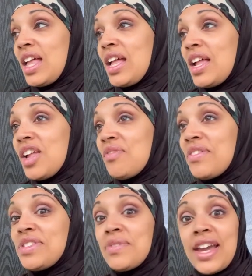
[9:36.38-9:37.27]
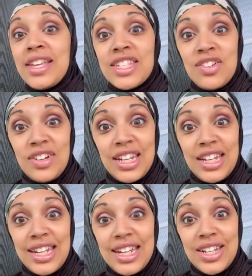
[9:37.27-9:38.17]
Maybe some ice
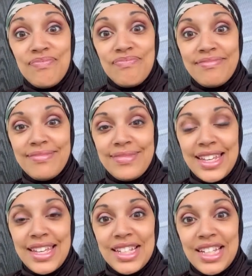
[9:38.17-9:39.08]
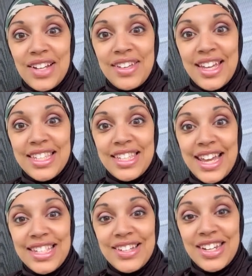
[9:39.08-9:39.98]
cream. Cupcakes and
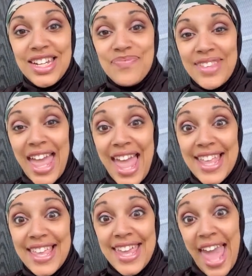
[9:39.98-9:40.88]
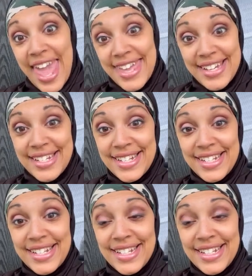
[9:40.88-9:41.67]
ice cream. Yeah.